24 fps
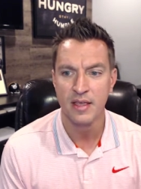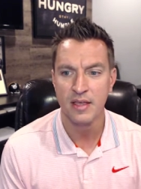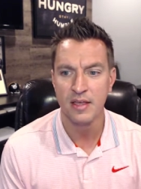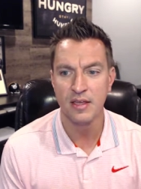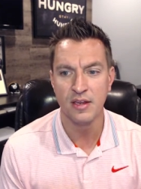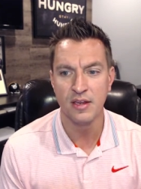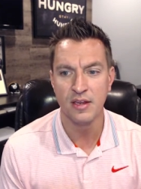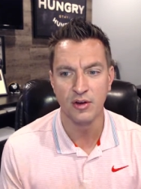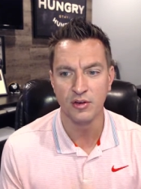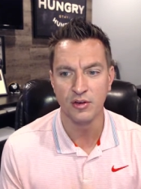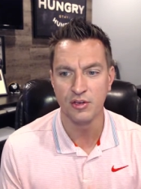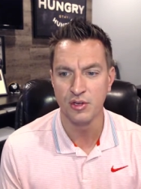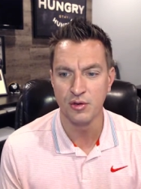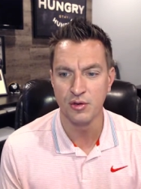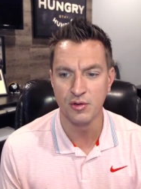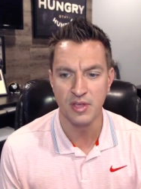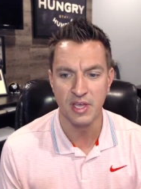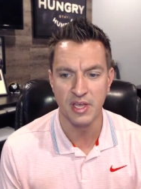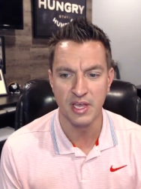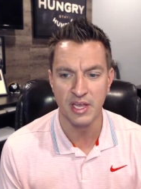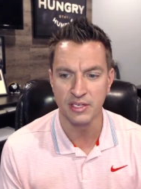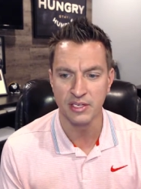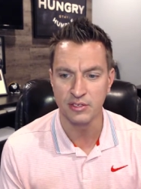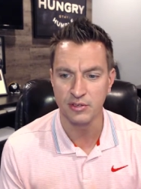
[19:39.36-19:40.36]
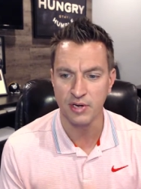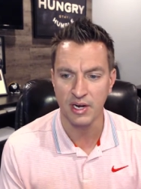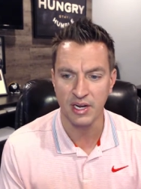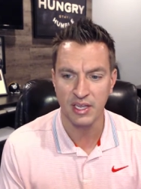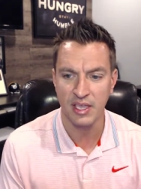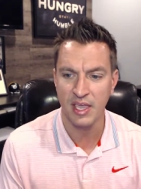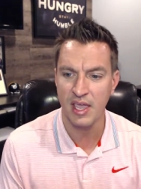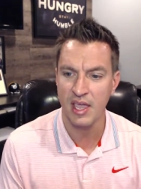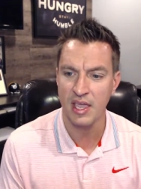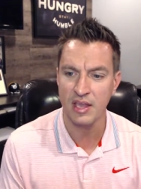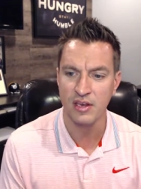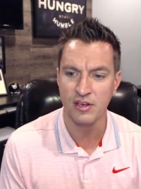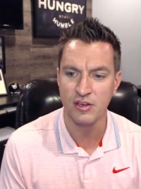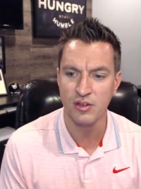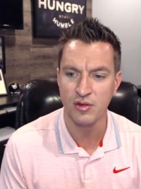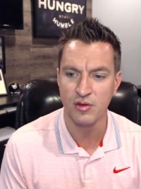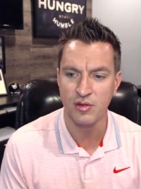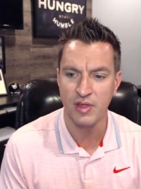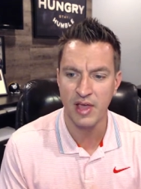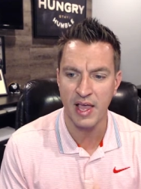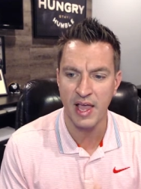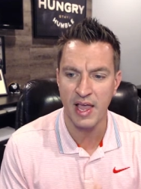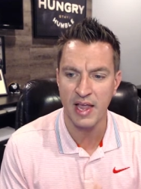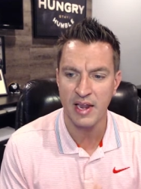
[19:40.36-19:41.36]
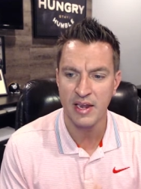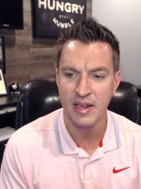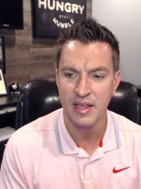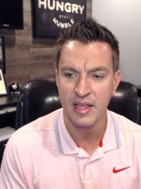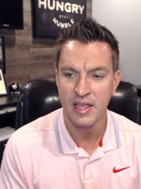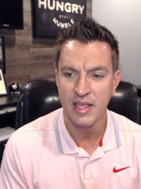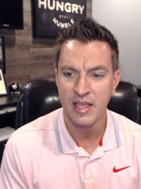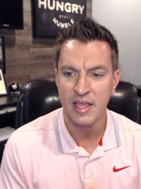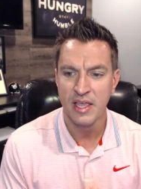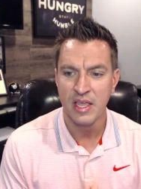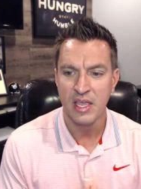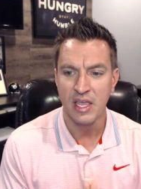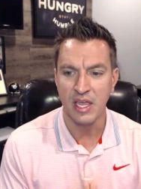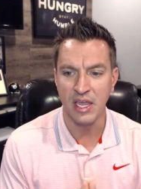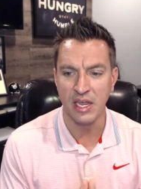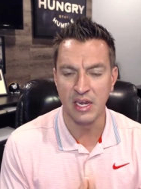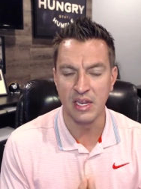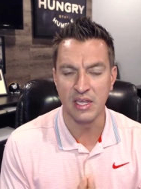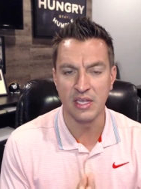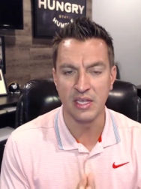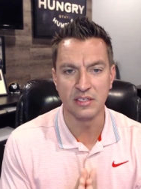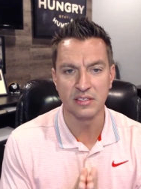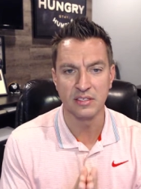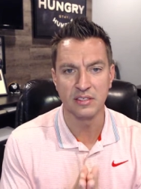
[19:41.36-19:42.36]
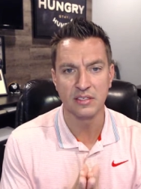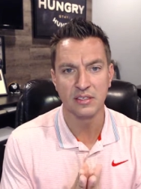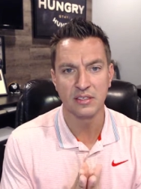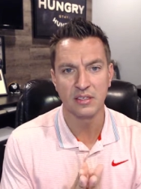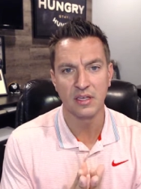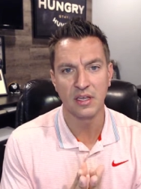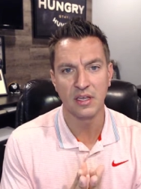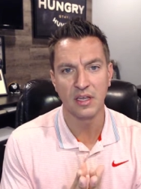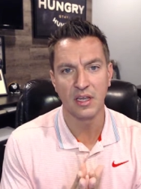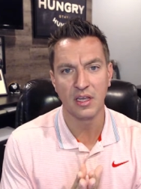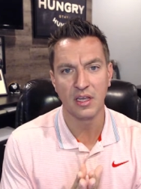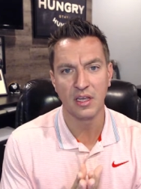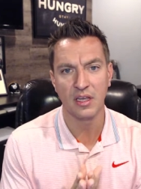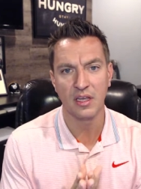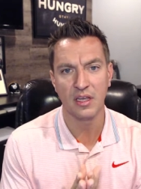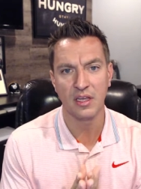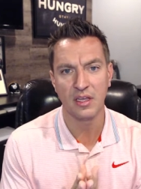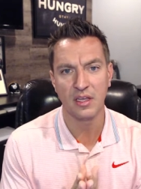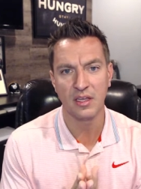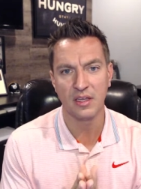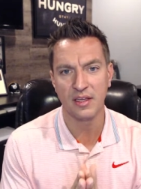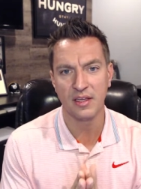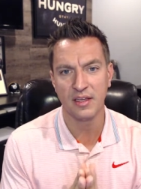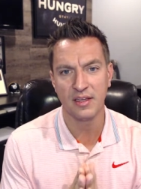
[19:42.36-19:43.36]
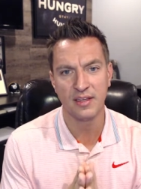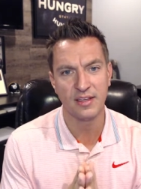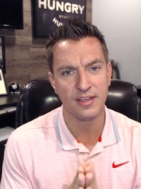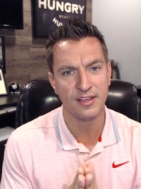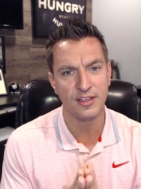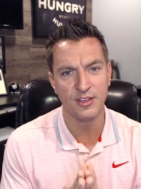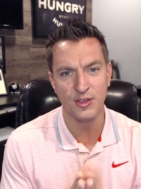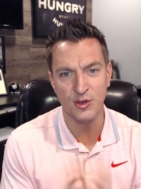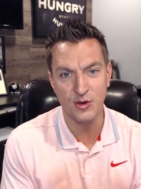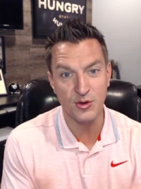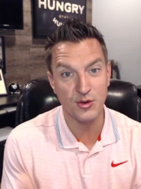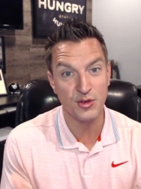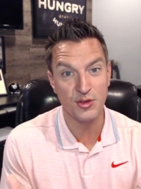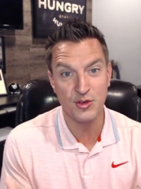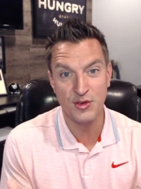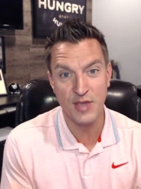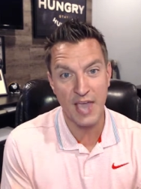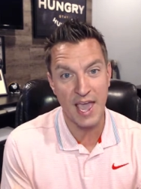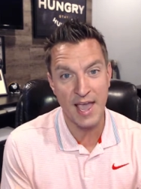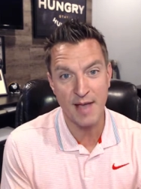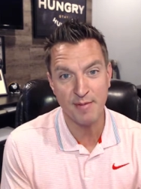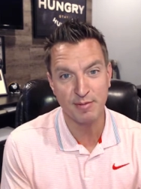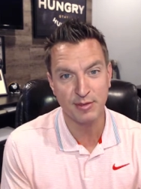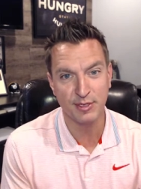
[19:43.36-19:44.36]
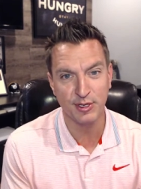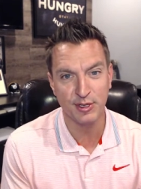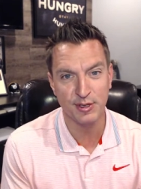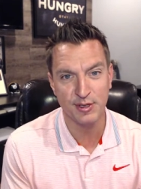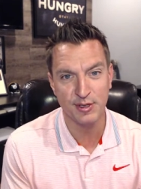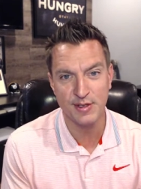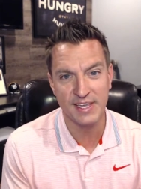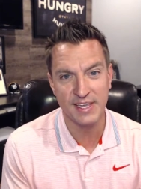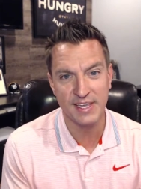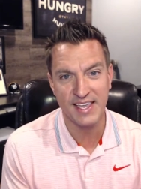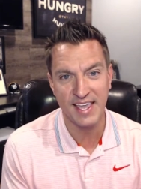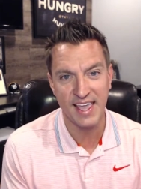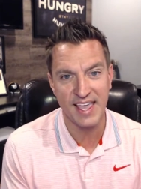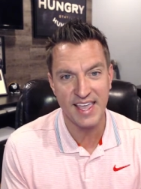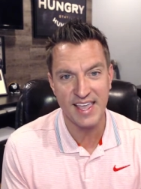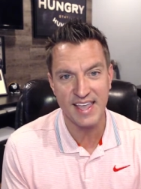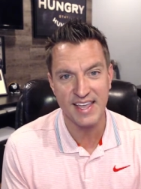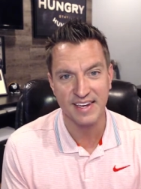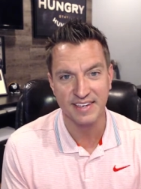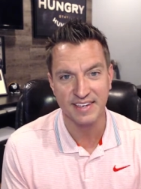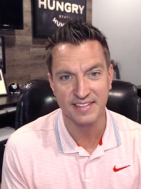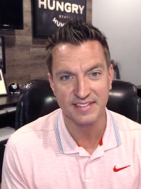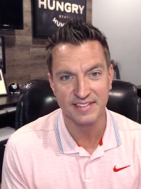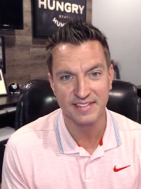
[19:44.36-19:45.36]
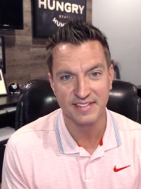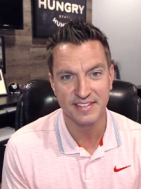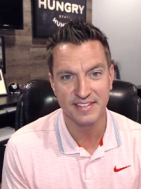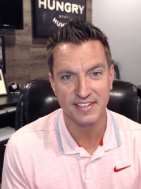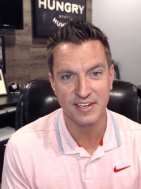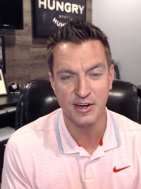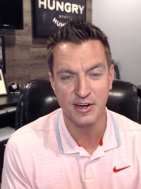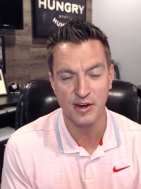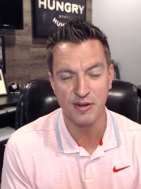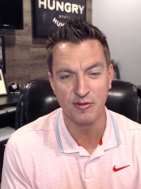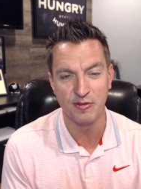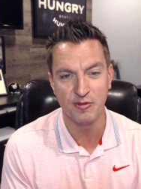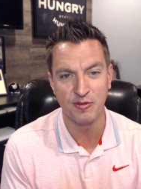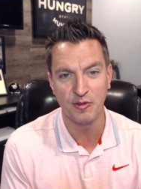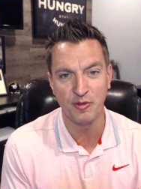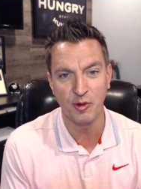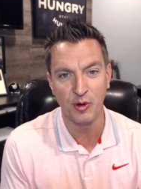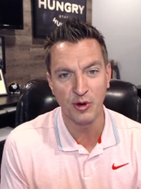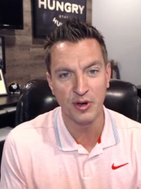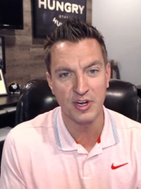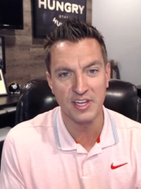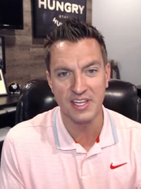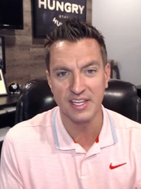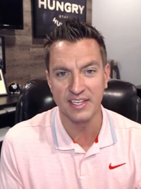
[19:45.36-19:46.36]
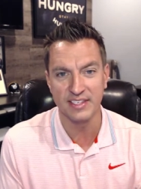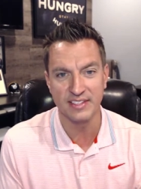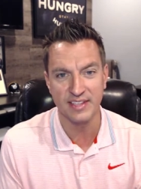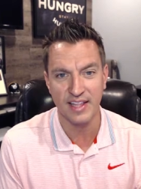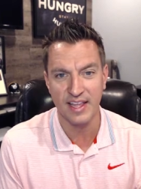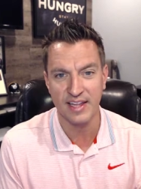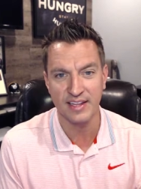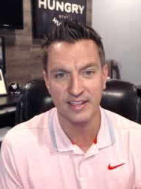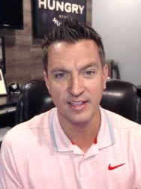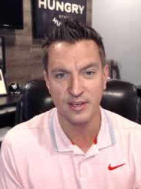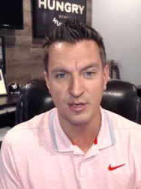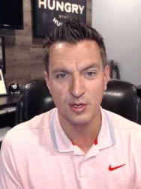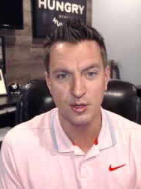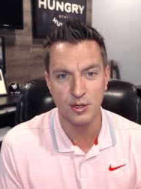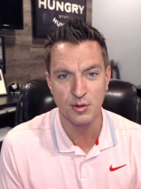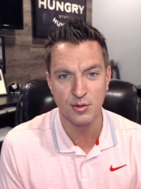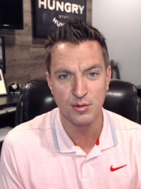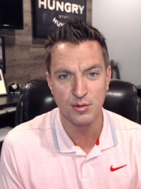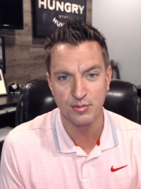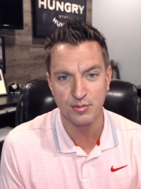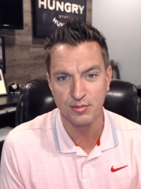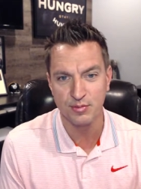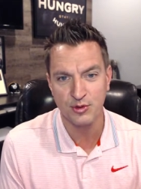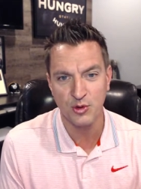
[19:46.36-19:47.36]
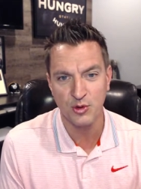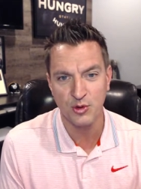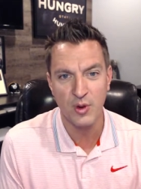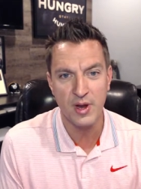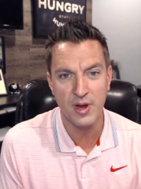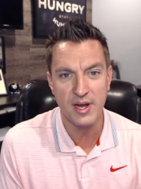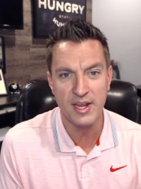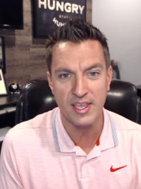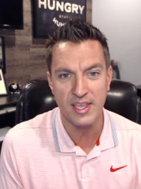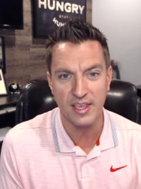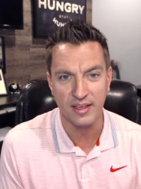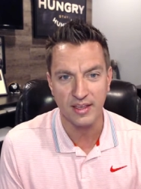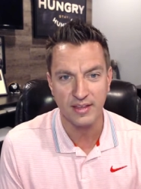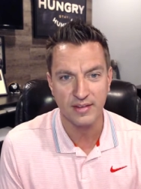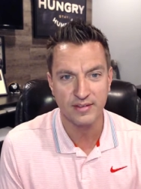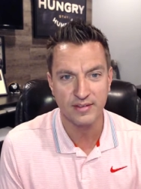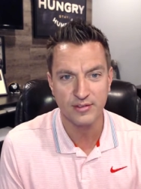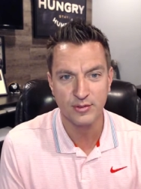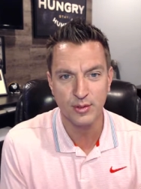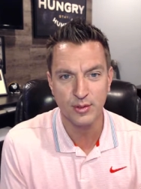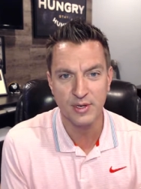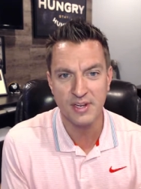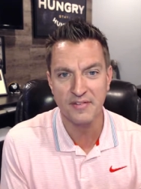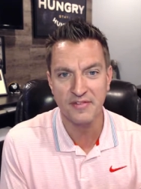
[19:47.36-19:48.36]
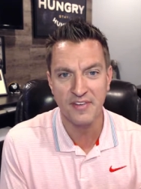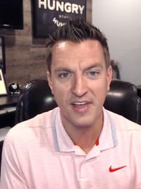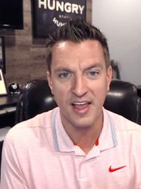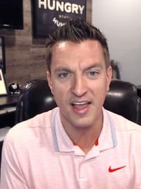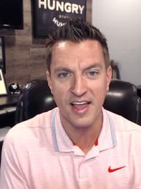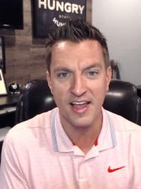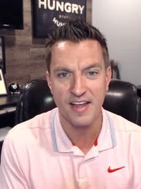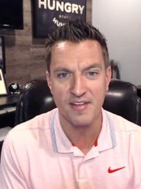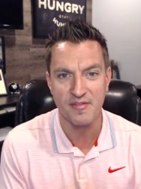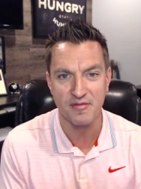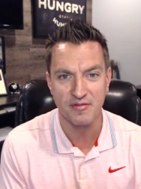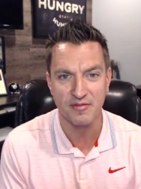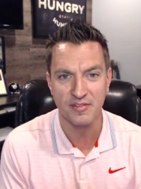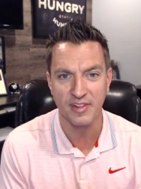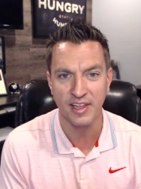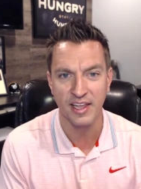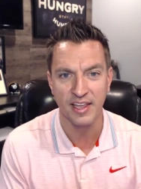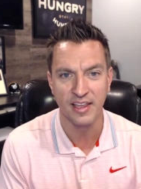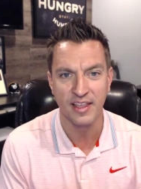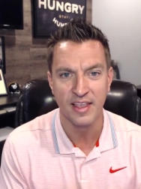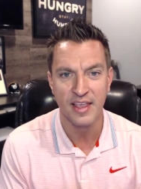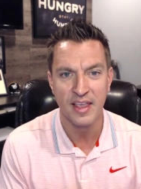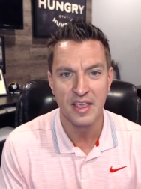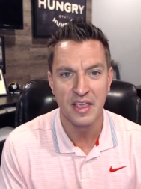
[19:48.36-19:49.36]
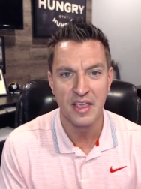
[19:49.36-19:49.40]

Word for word: you know, do this or I can't do that. It is, you, you absolutely can. You know, 40 is like the new 20, 25. Like,